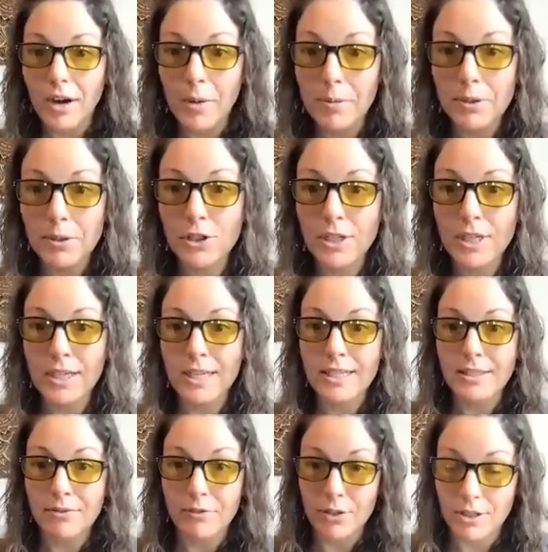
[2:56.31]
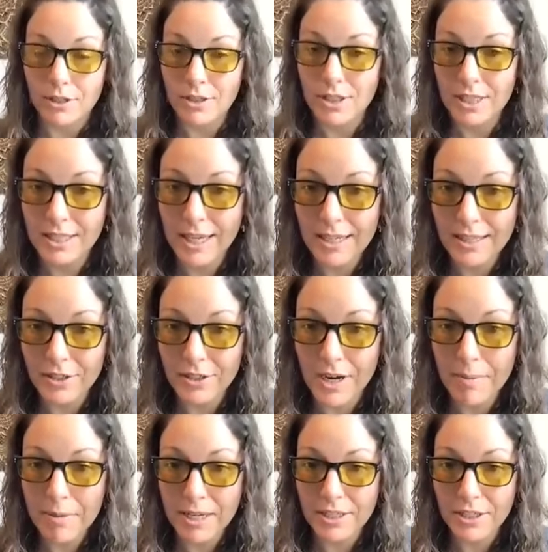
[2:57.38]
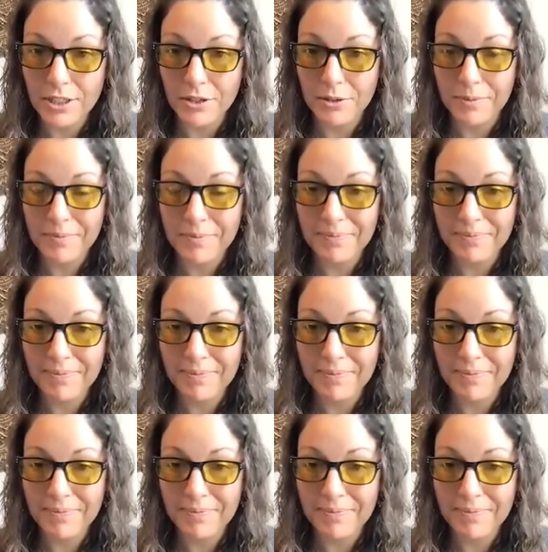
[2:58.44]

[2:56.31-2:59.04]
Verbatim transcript: opportunities for success are coming to you.